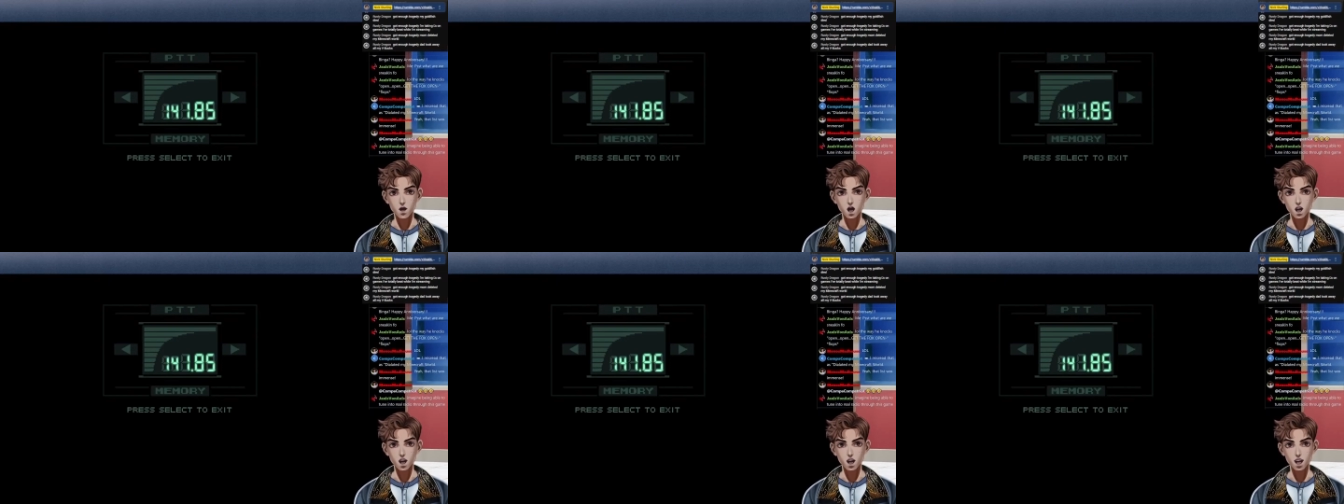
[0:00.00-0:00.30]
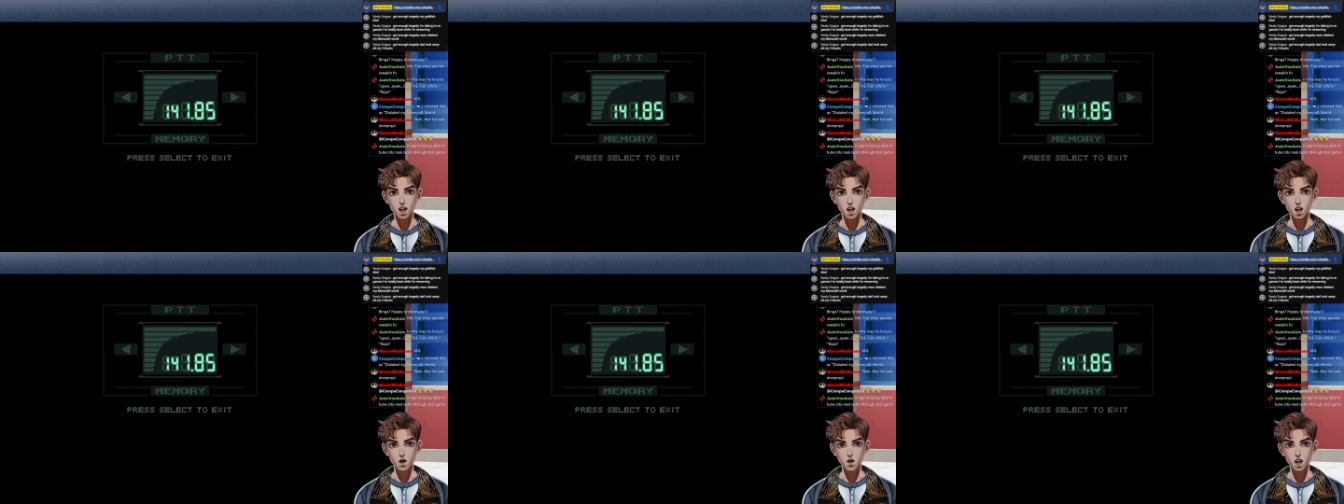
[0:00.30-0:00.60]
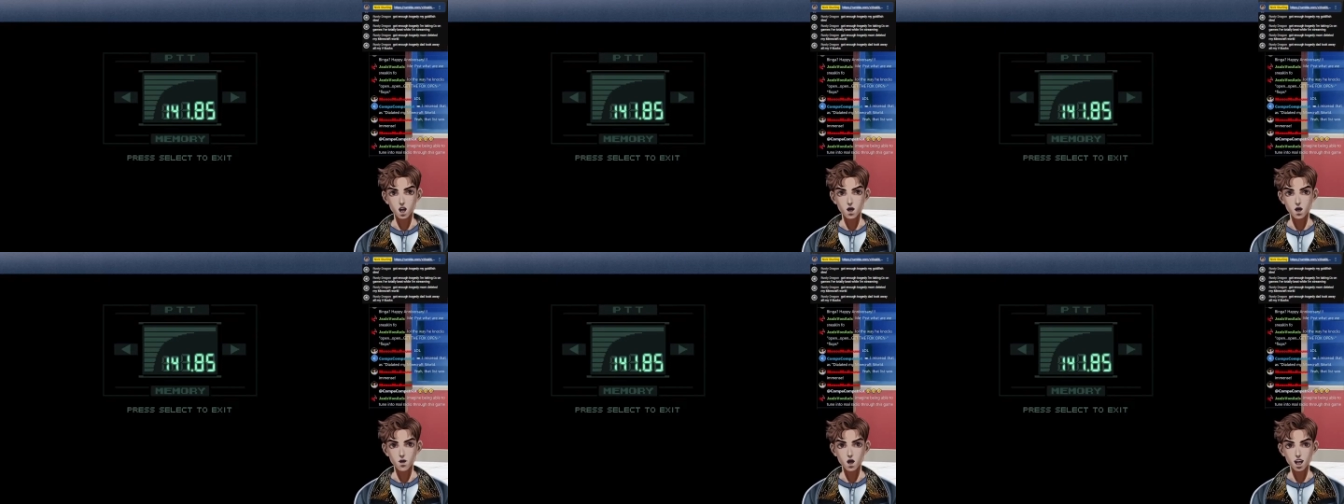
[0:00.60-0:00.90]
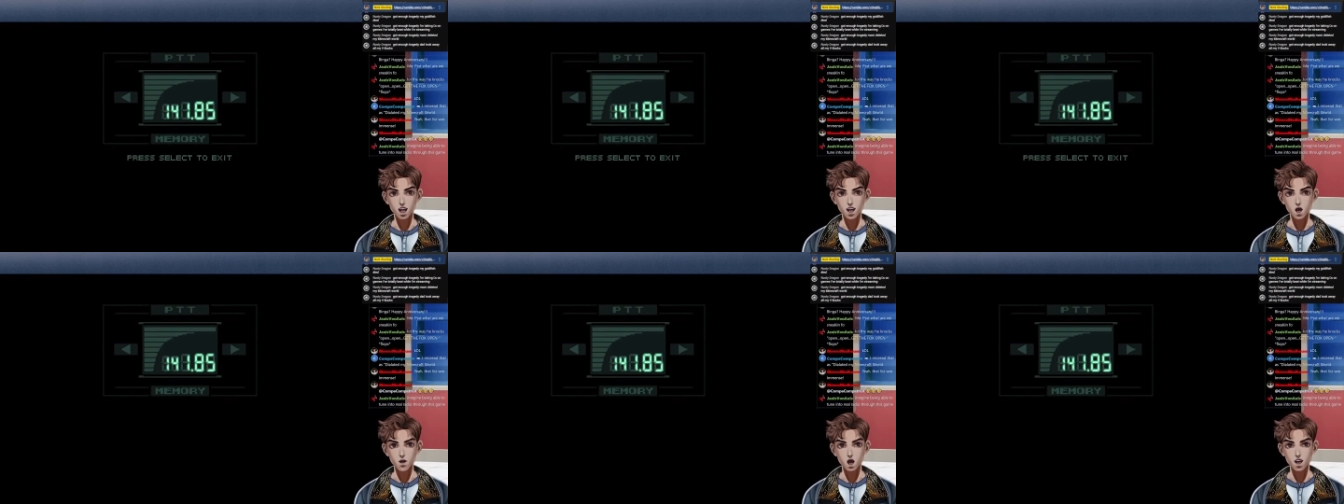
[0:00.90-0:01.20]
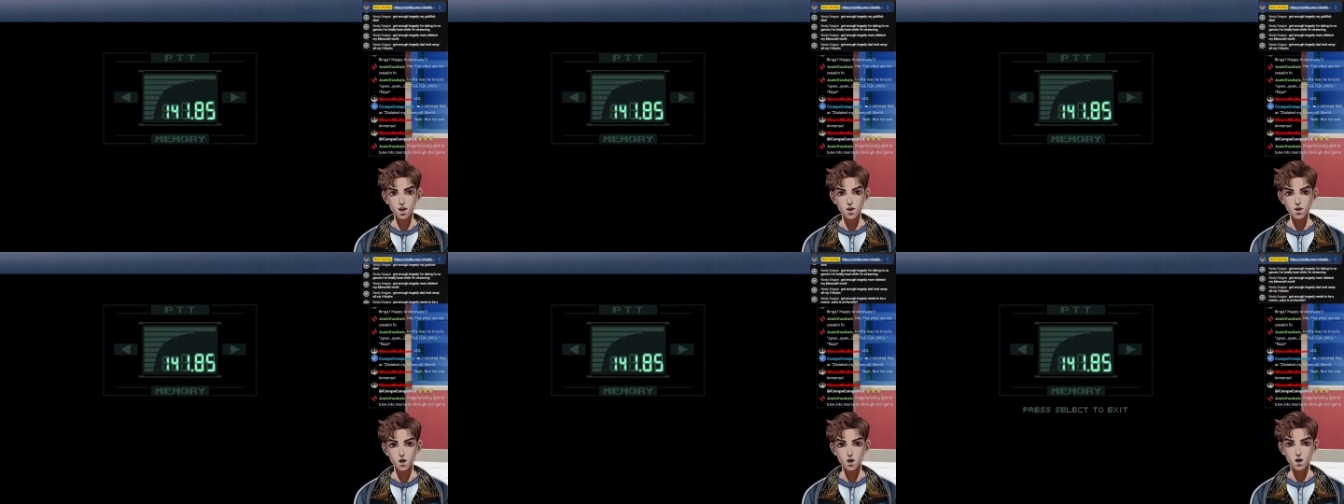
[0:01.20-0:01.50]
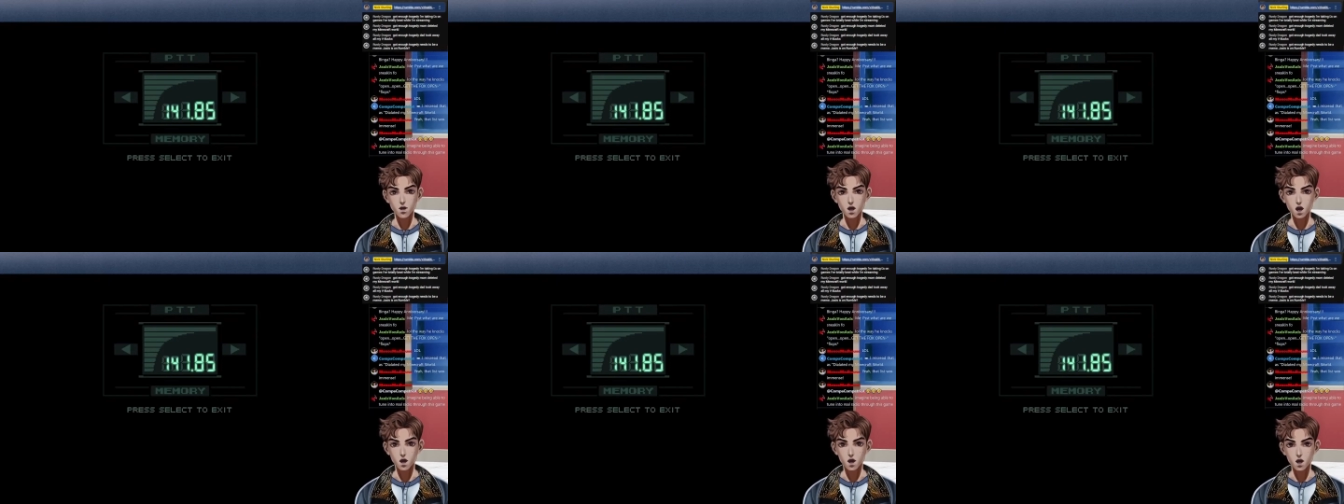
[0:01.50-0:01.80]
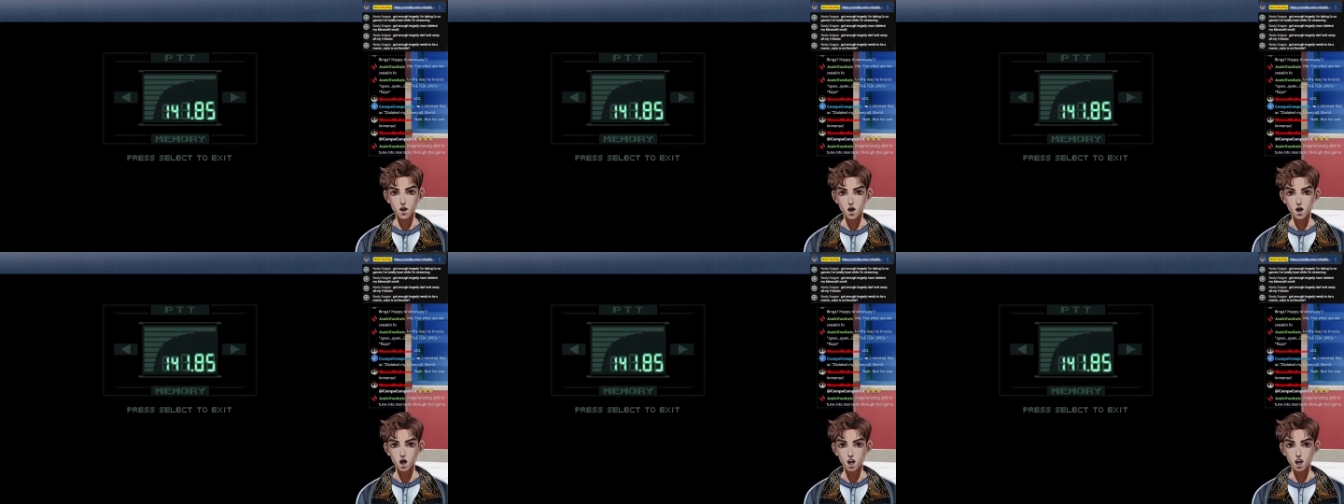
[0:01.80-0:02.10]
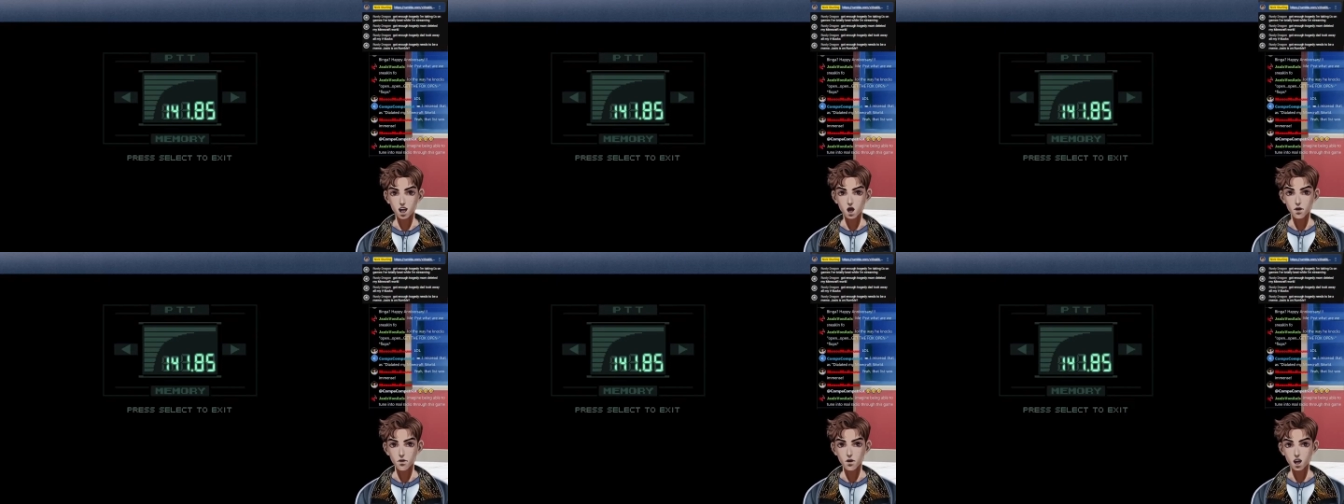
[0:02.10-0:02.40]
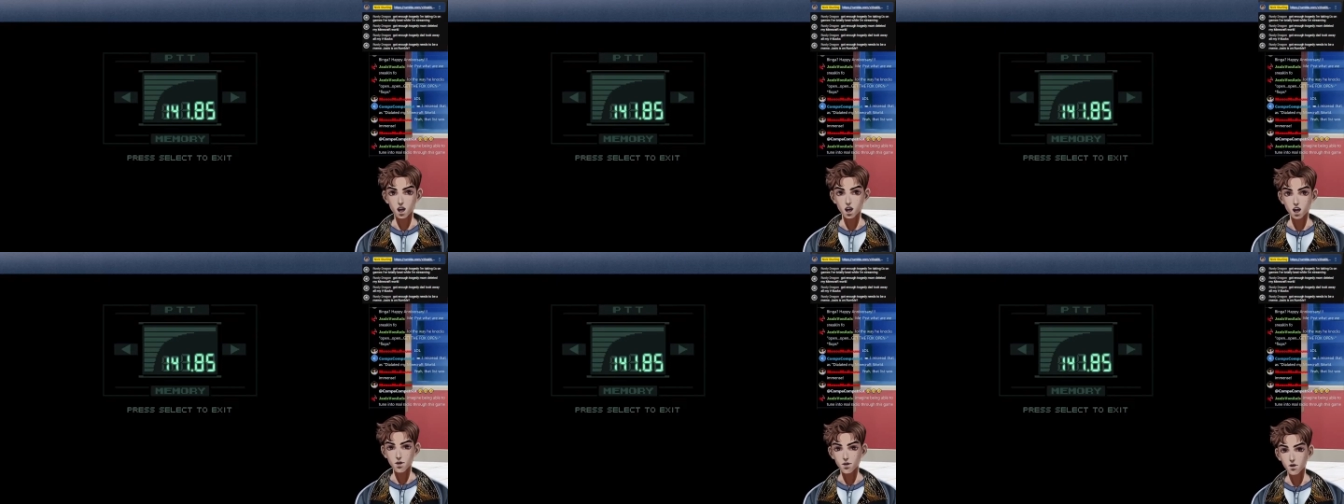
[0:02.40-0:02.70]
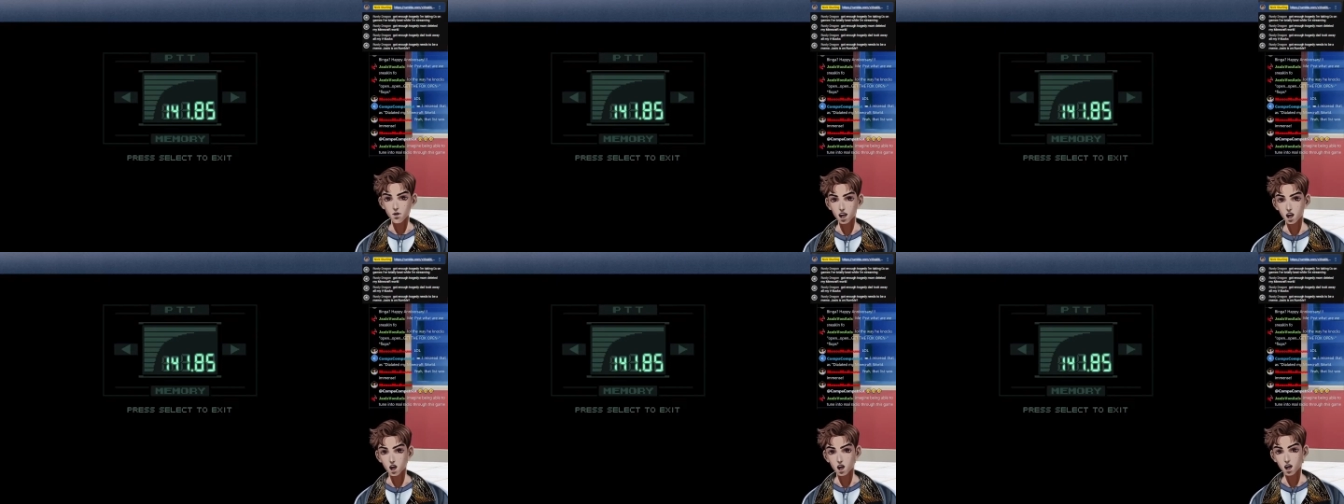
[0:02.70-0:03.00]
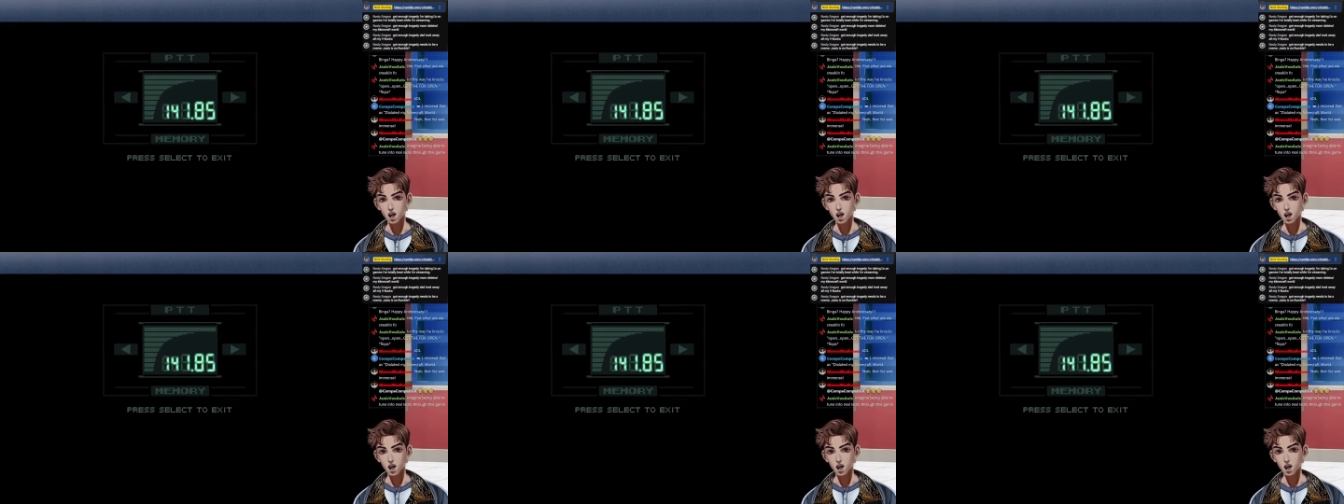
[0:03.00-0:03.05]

Oh, that's right. I'm actually supposed to be looking at butts right now,